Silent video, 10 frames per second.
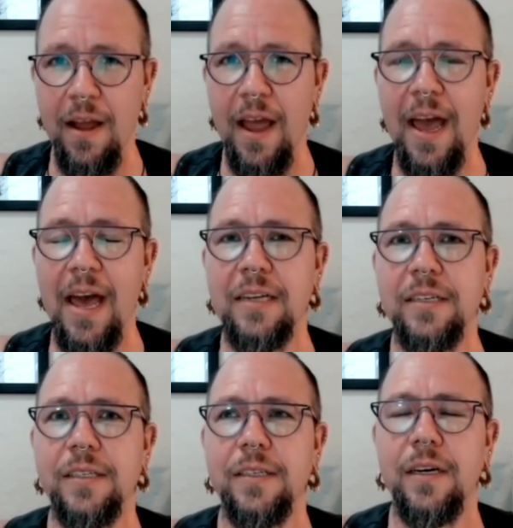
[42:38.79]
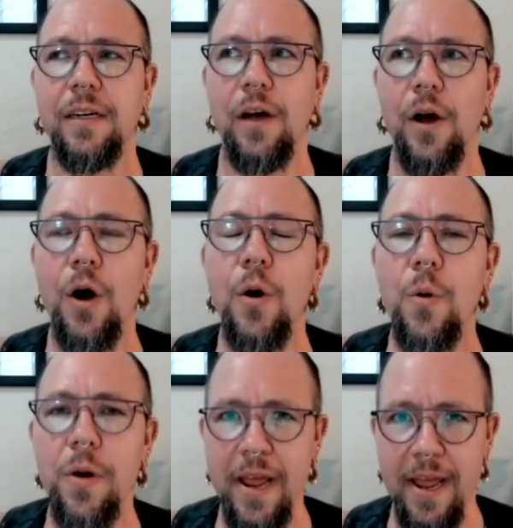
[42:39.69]
and
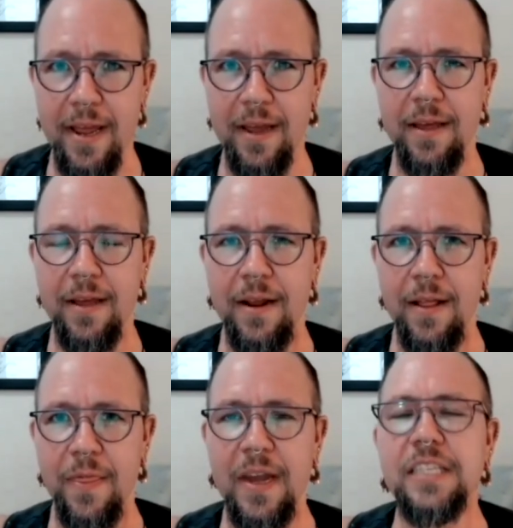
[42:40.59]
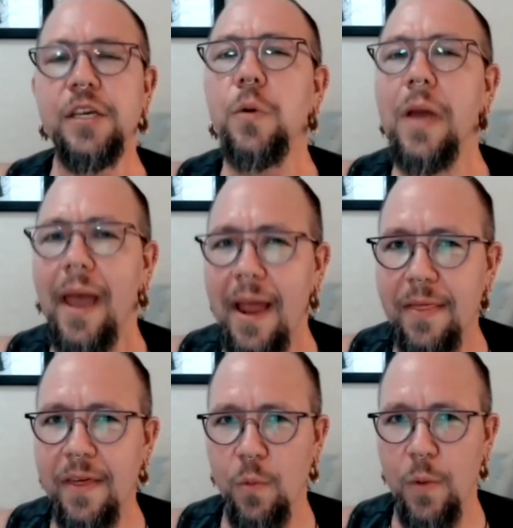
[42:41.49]
owning that it's okay
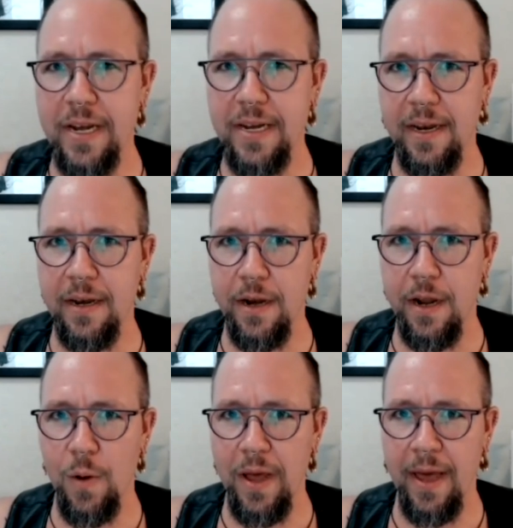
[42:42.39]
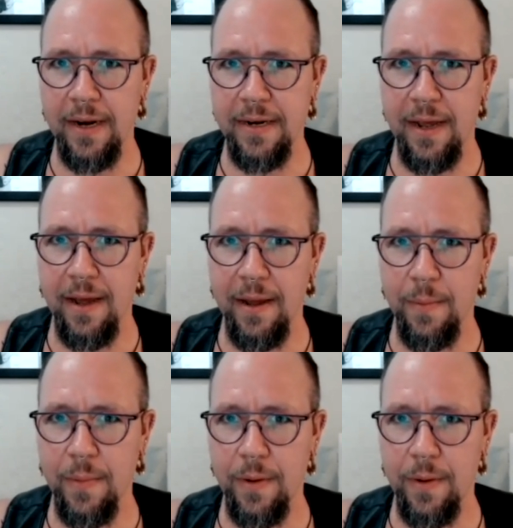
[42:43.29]
that we didn't know ahead of time.